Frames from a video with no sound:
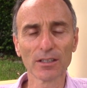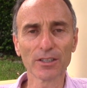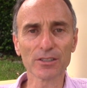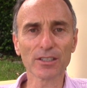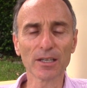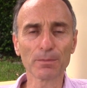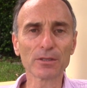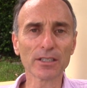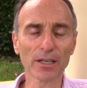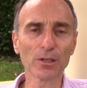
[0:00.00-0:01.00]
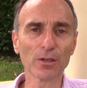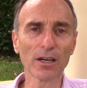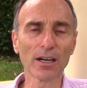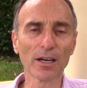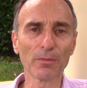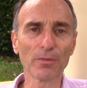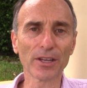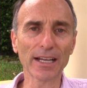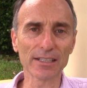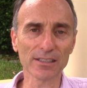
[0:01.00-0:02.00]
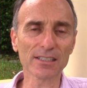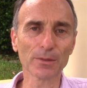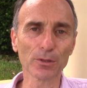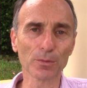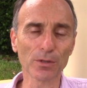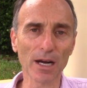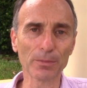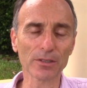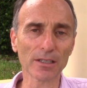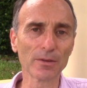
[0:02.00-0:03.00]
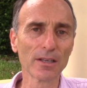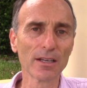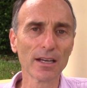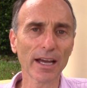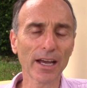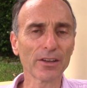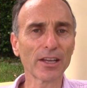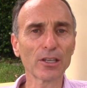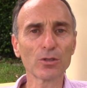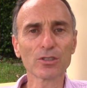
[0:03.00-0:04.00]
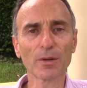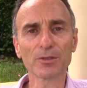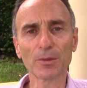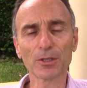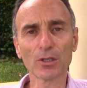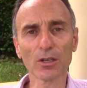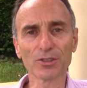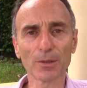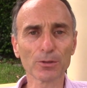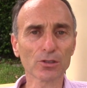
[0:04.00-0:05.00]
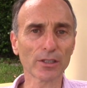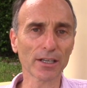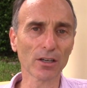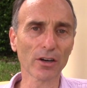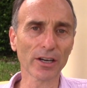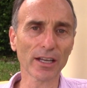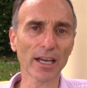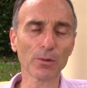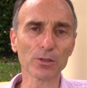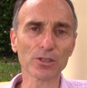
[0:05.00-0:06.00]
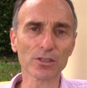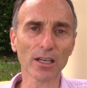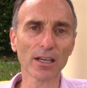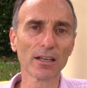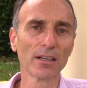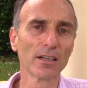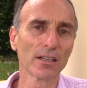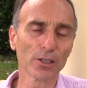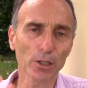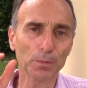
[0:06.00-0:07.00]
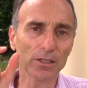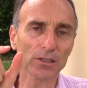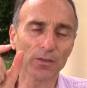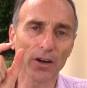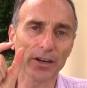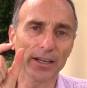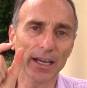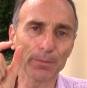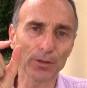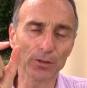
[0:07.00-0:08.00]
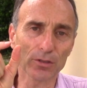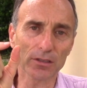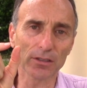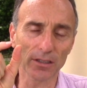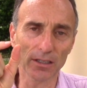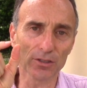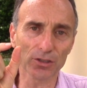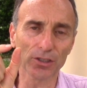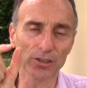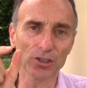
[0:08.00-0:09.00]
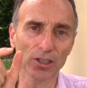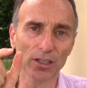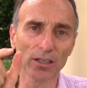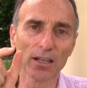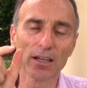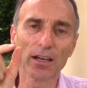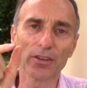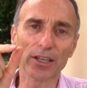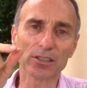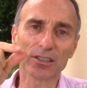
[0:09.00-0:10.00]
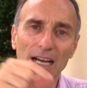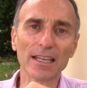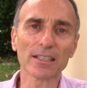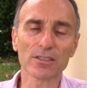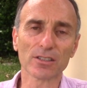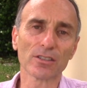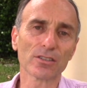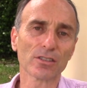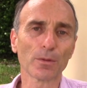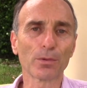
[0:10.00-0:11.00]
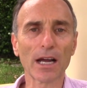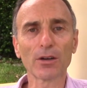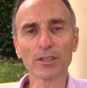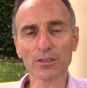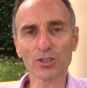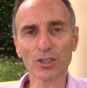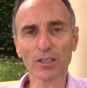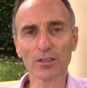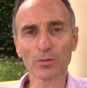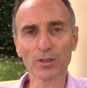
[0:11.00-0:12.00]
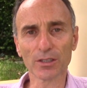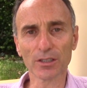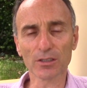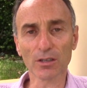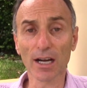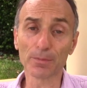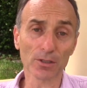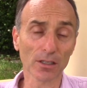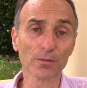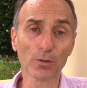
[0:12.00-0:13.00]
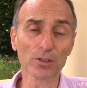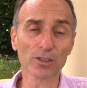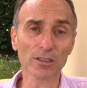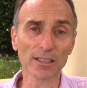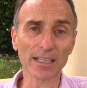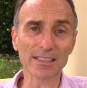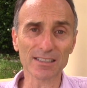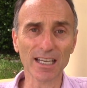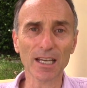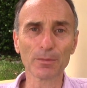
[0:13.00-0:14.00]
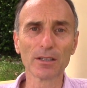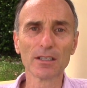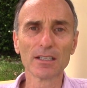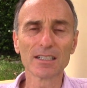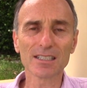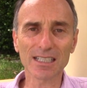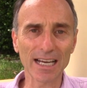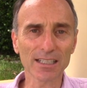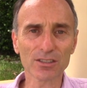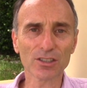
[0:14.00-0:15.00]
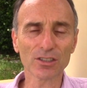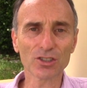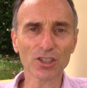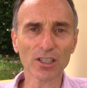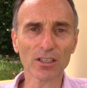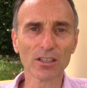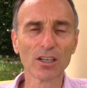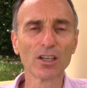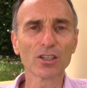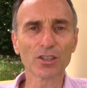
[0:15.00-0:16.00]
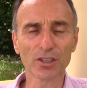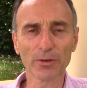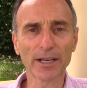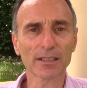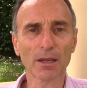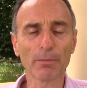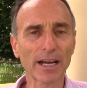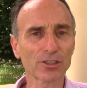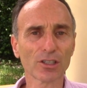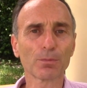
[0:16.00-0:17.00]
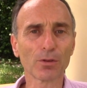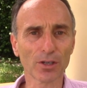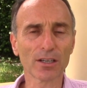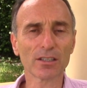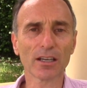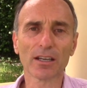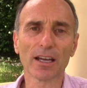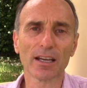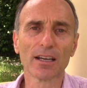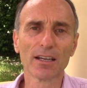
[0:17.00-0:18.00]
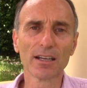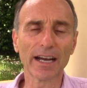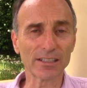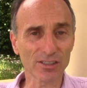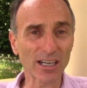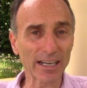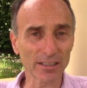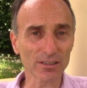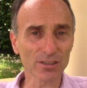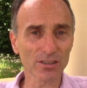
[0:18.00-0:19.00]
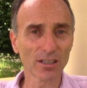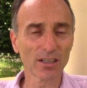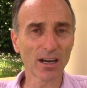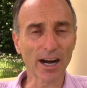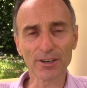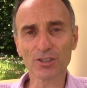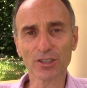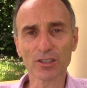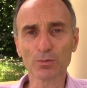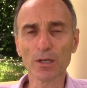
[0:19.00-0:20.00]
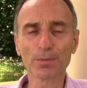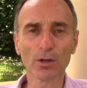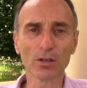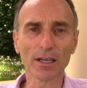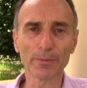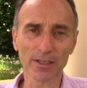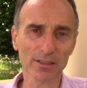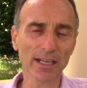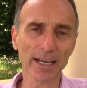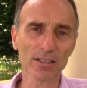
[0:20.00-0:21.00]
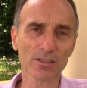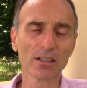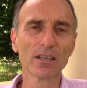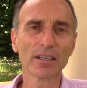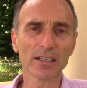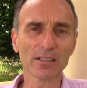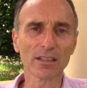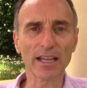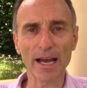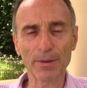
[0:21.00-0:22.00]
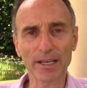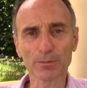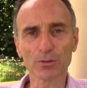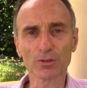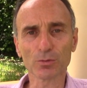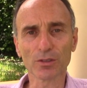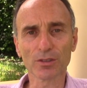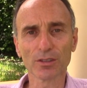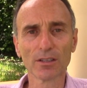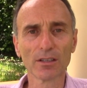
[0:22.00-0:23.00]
there's a potato um, that has a similar property. And they use something called double-stranded RNA, which is a little piece of RNA produced in the inserted gene that silences the browning gene within these crops. And unfortunately, that same silencing gene could theoretically match up with our DNA and silence our genes, reprogram it as it has in lab animals with